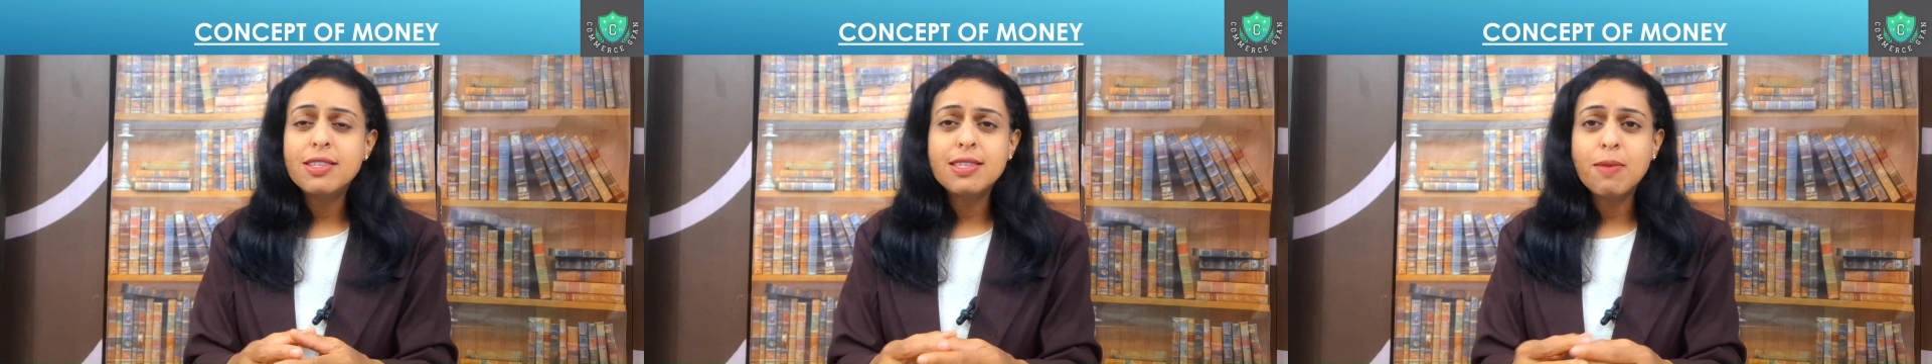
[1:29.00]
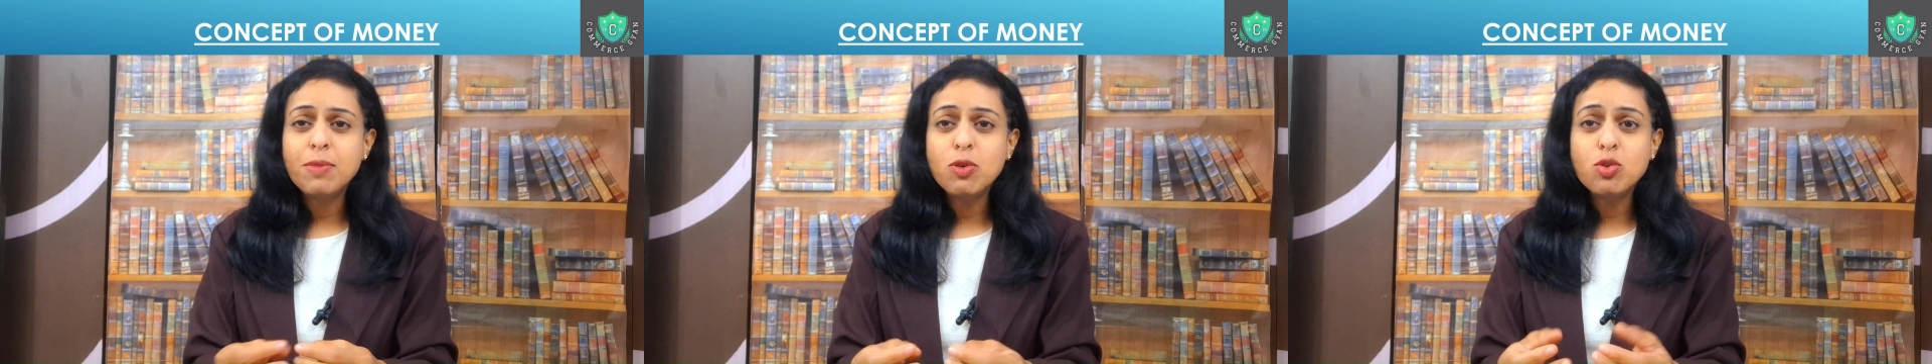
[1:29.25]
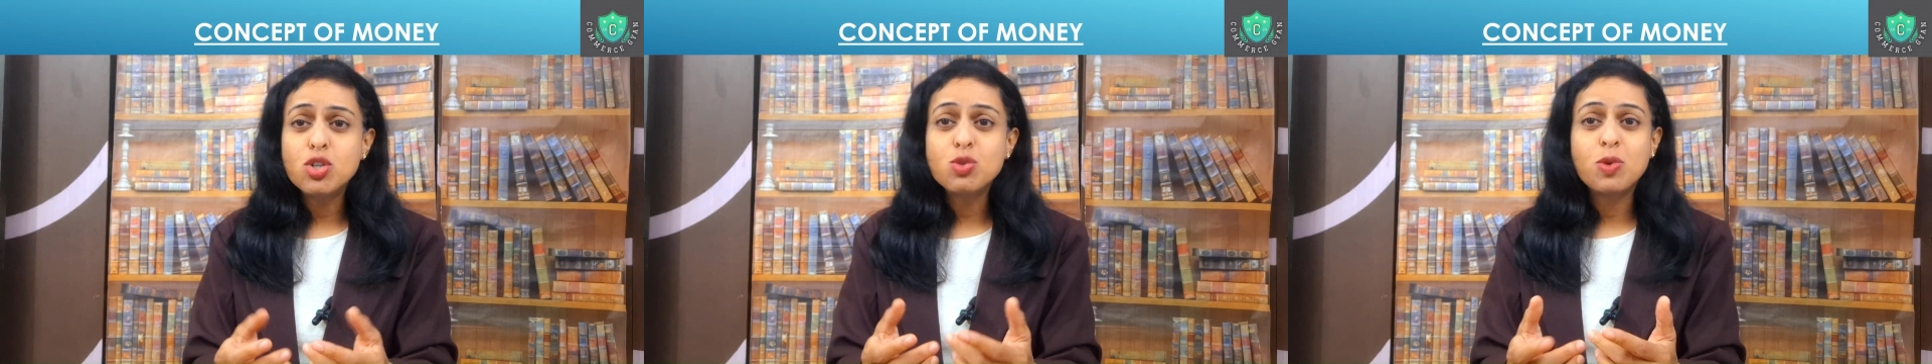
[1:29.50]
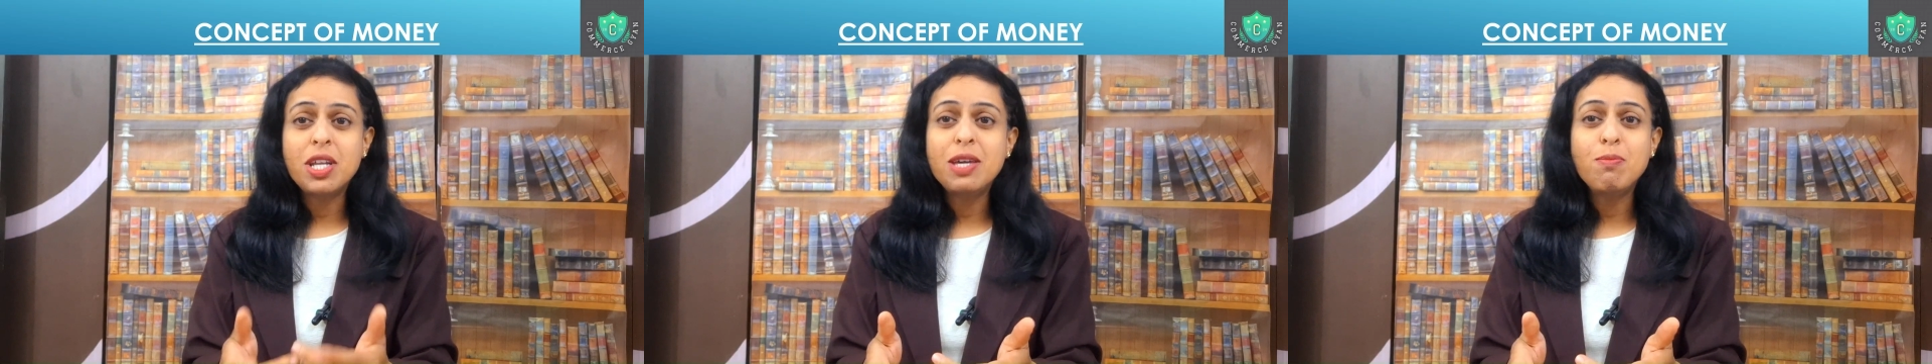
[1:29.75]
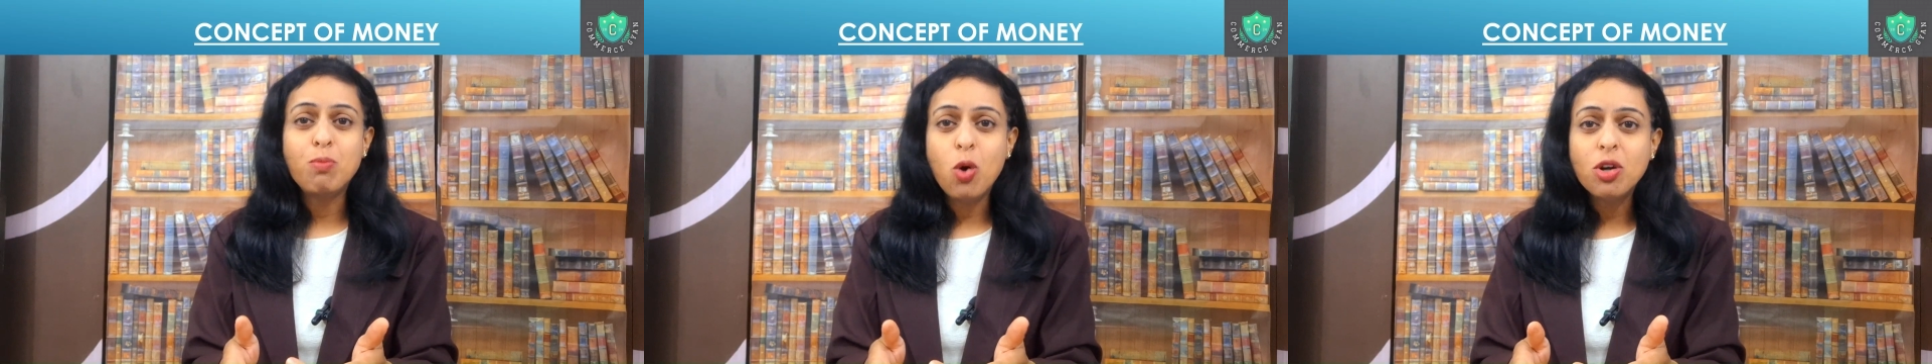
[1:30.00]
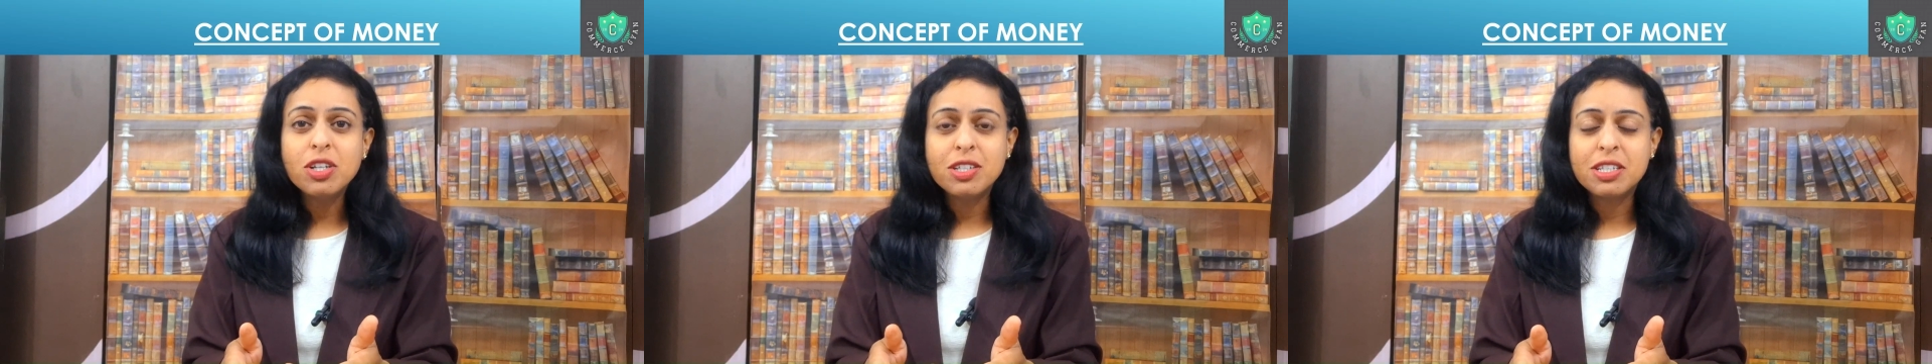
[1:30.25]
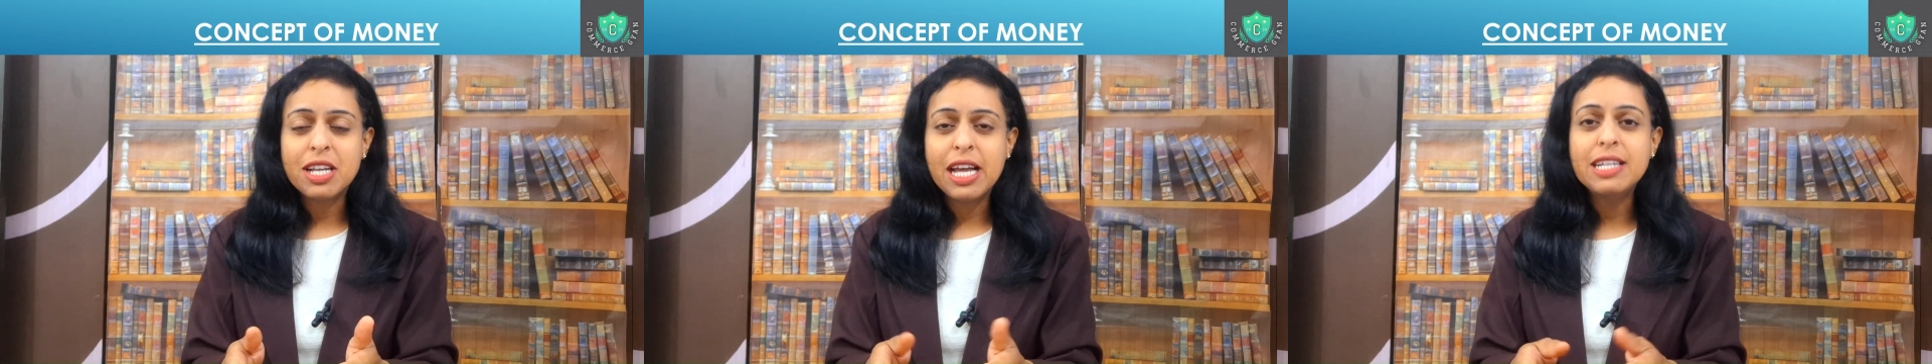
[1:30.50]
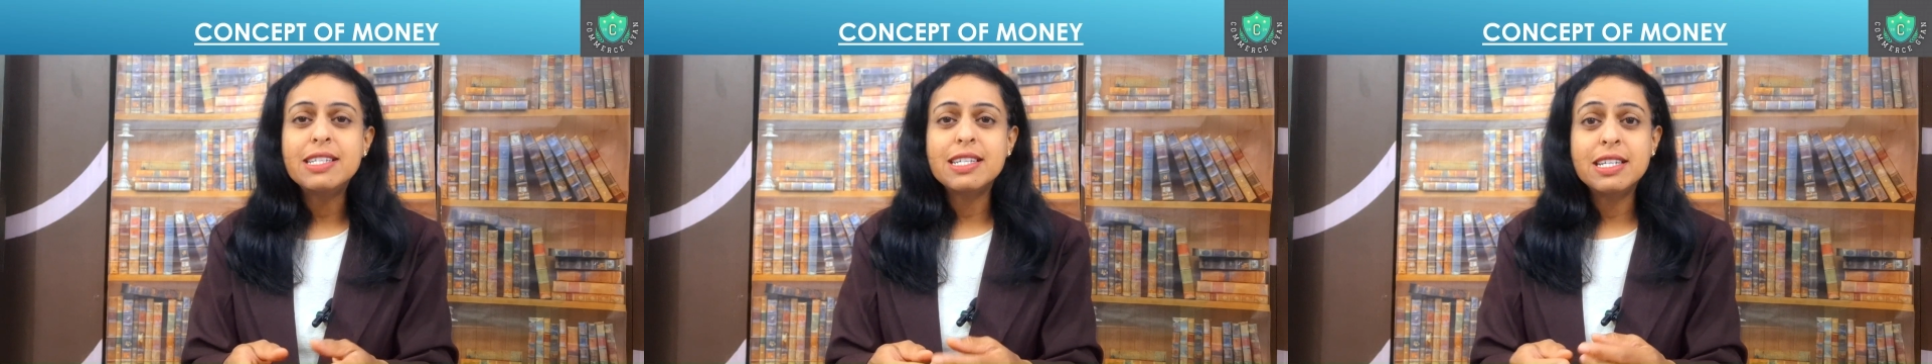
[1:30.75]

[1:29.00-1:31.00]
something which is very important, right?